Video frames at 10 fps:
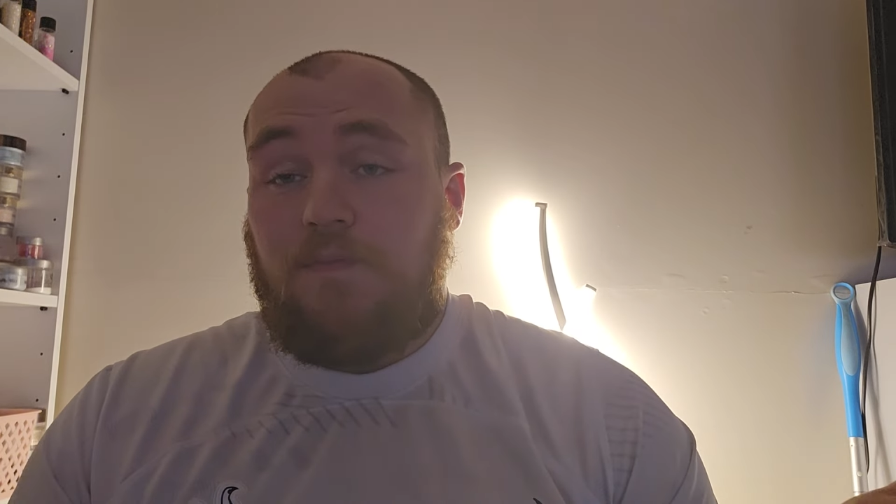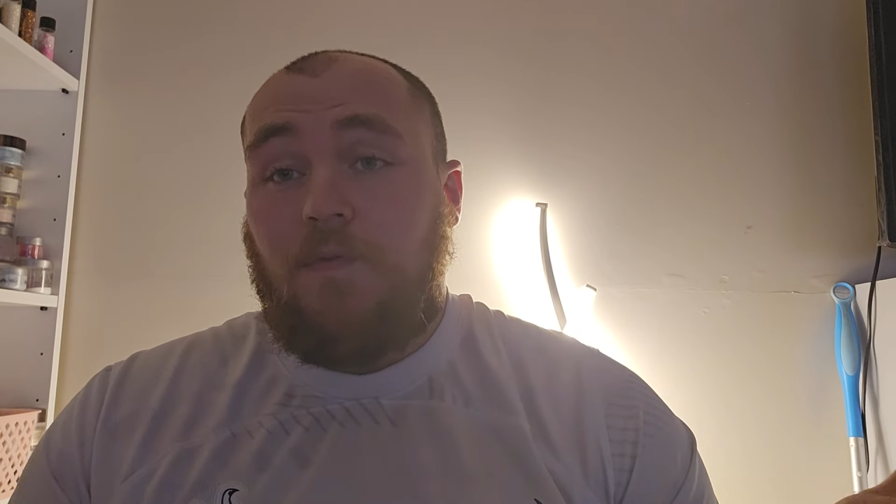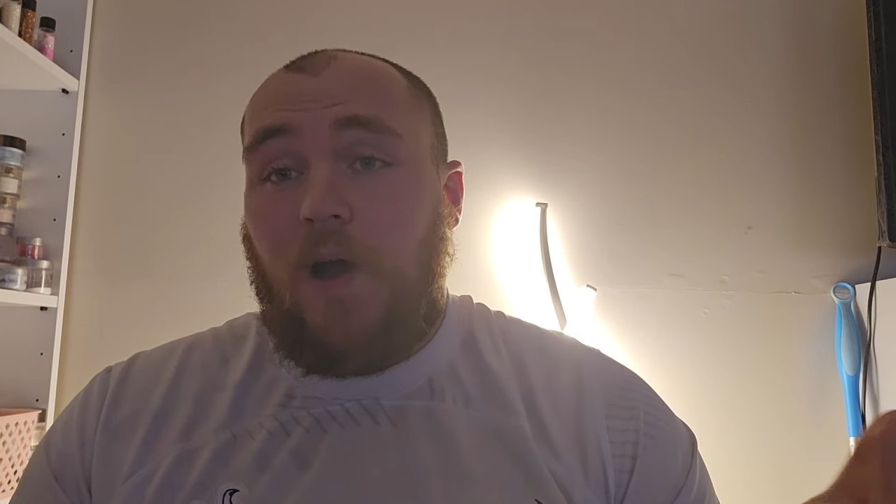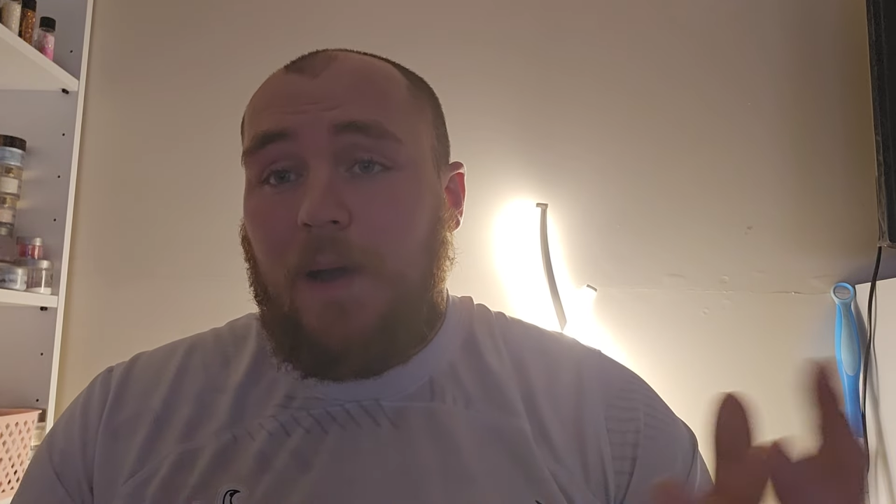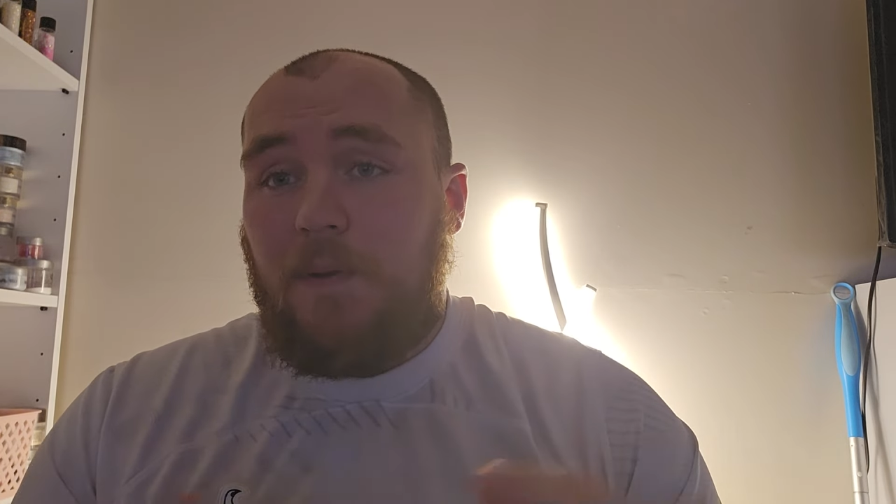
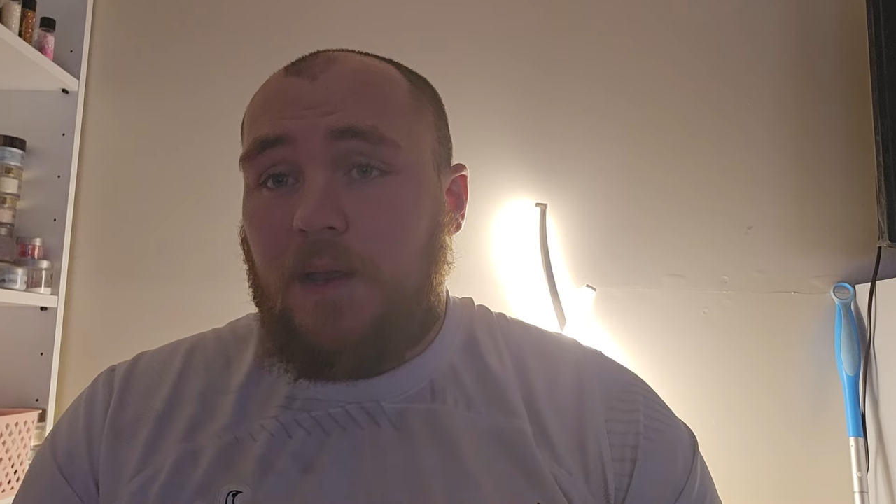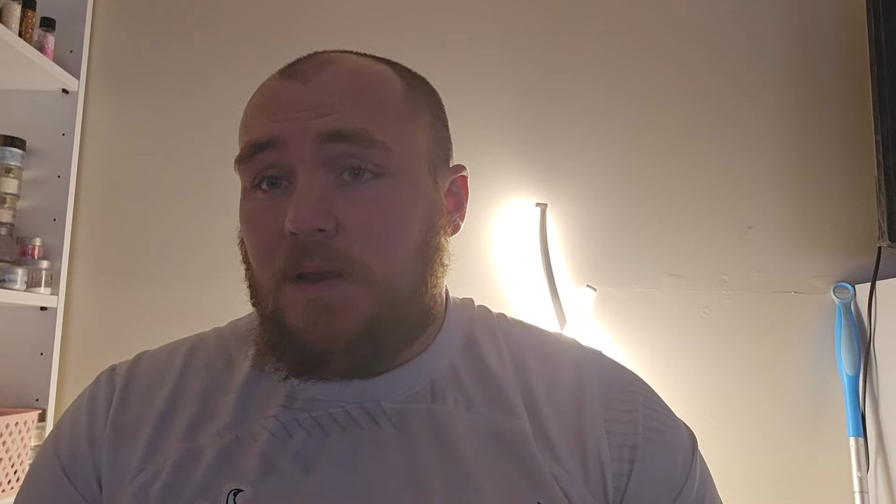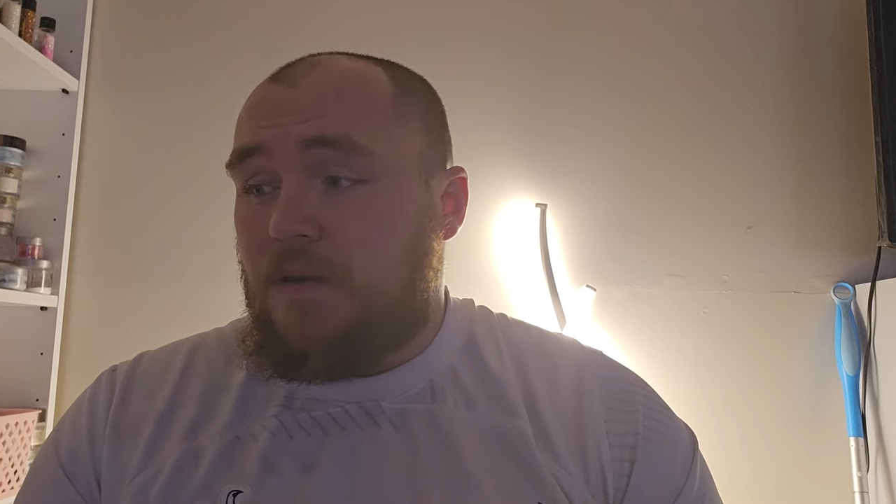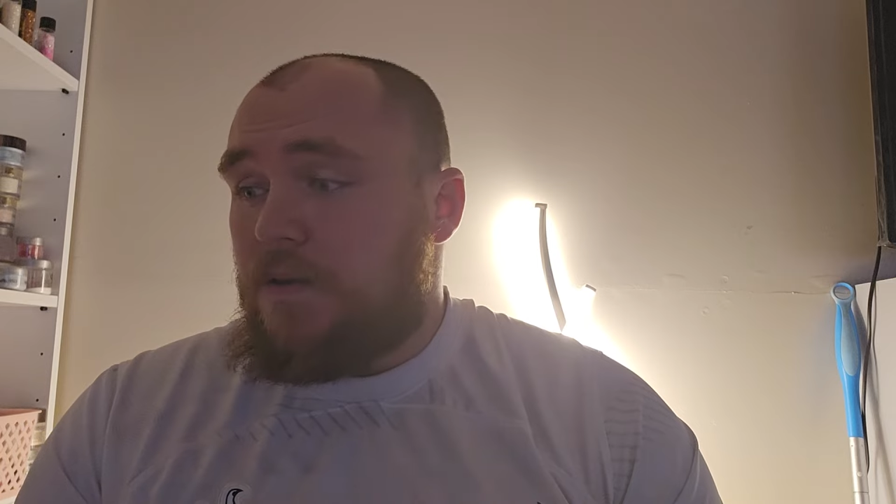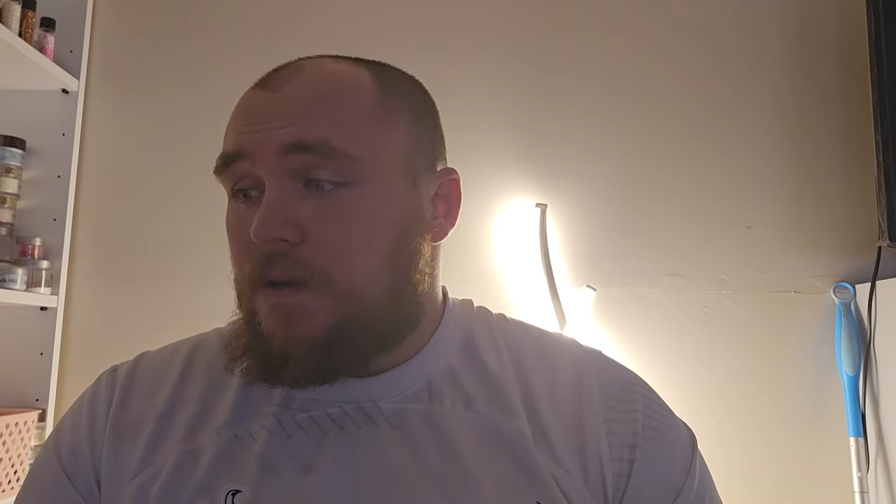not
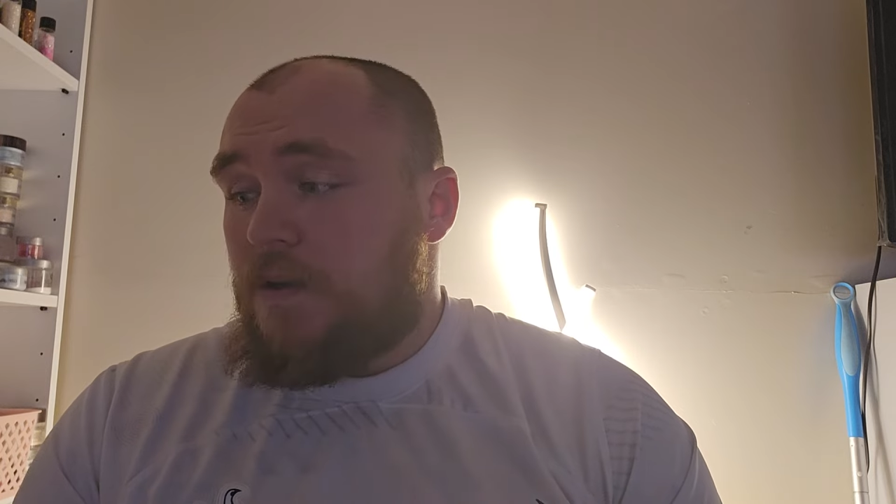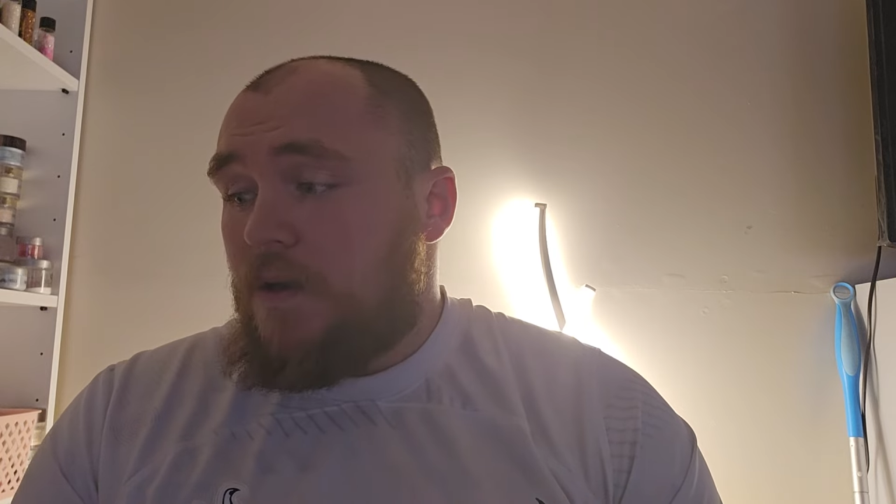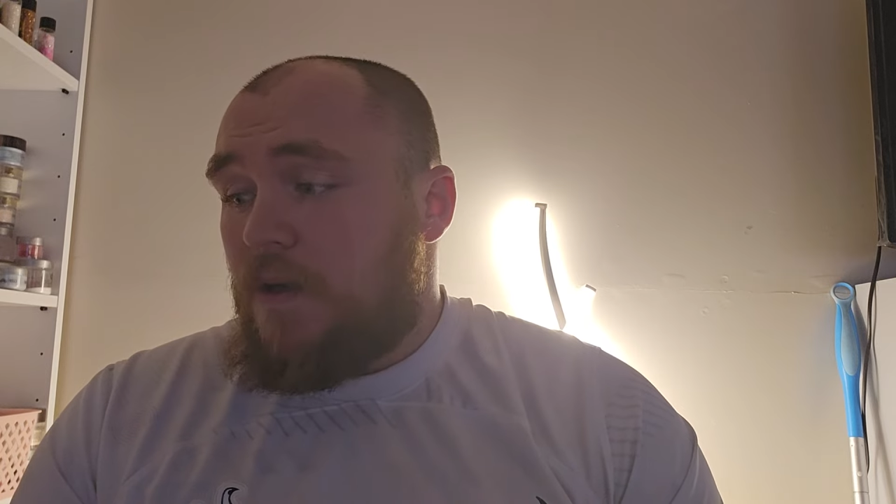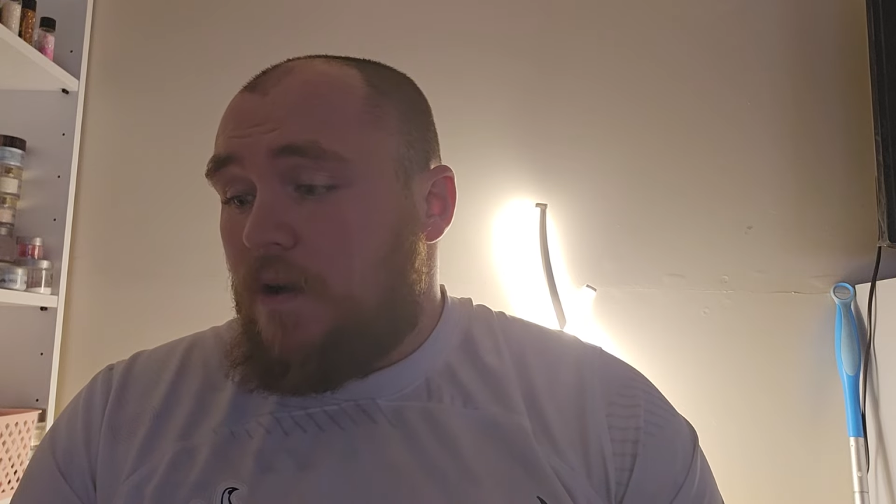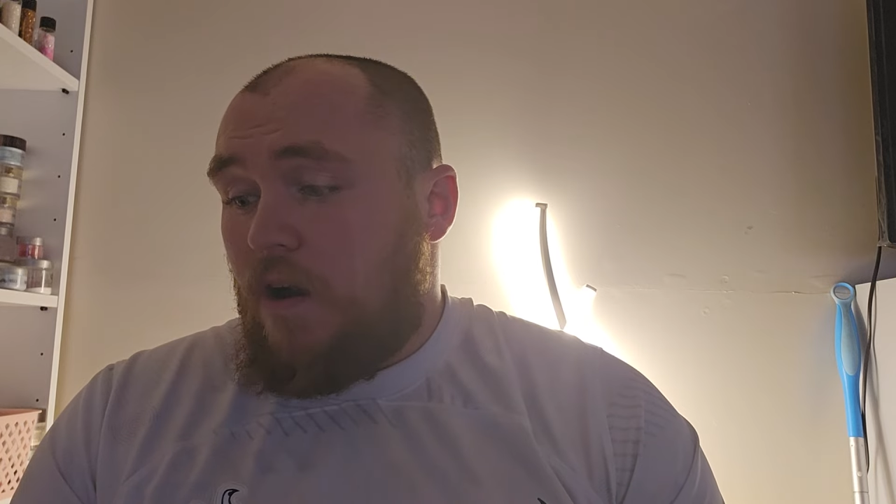happening, and
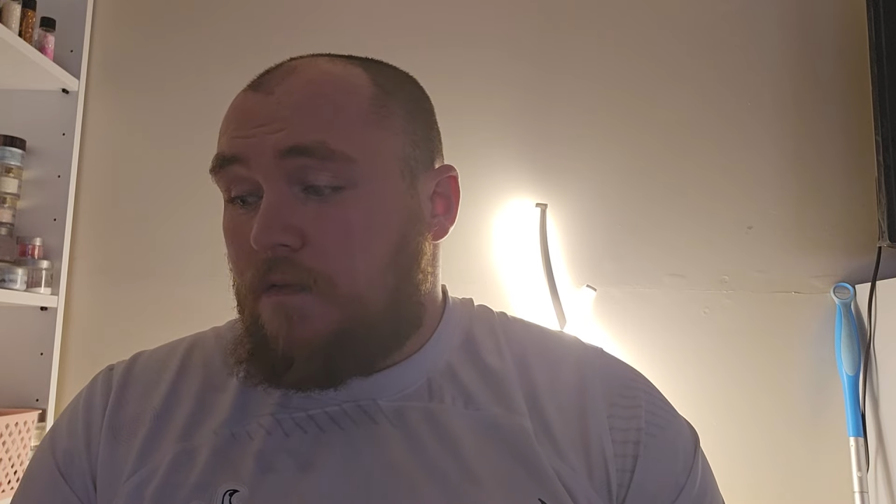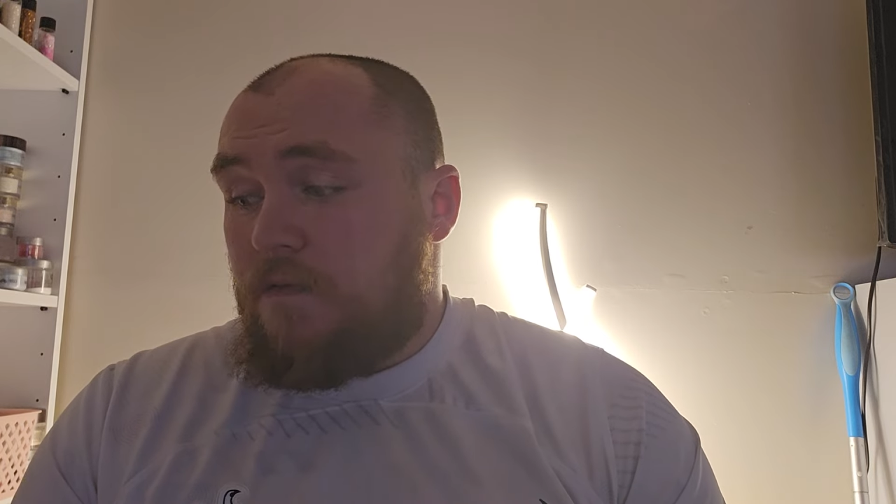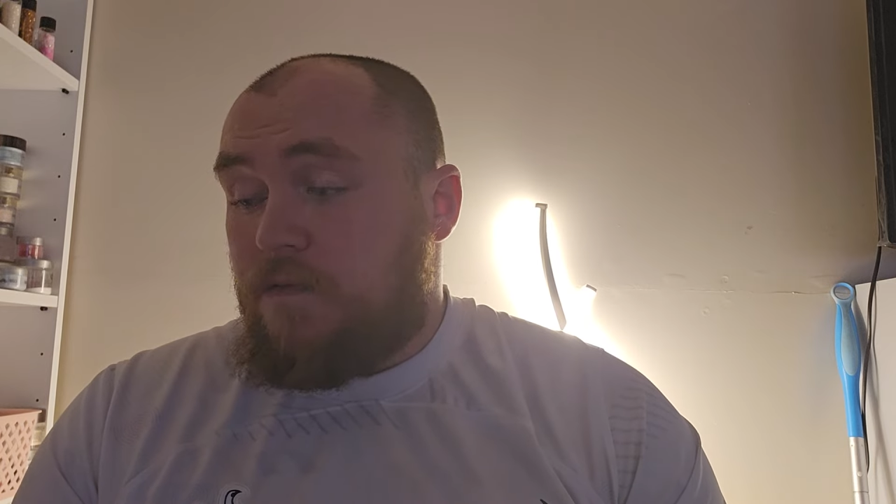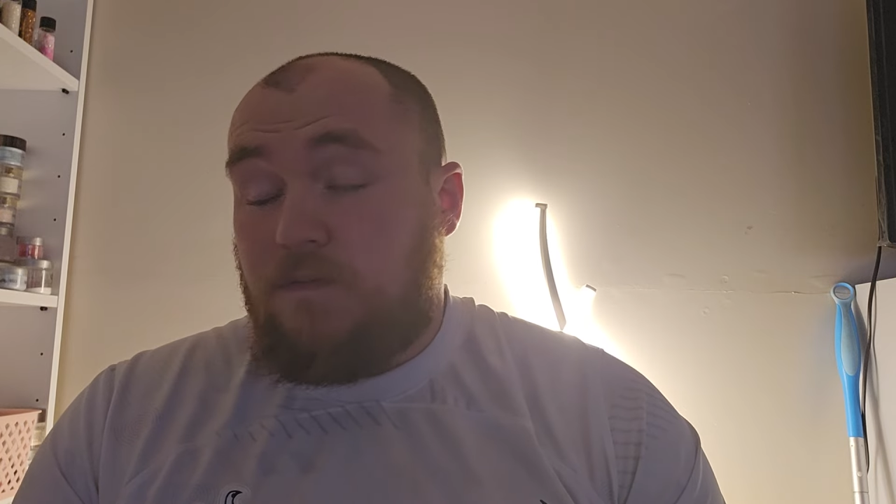I've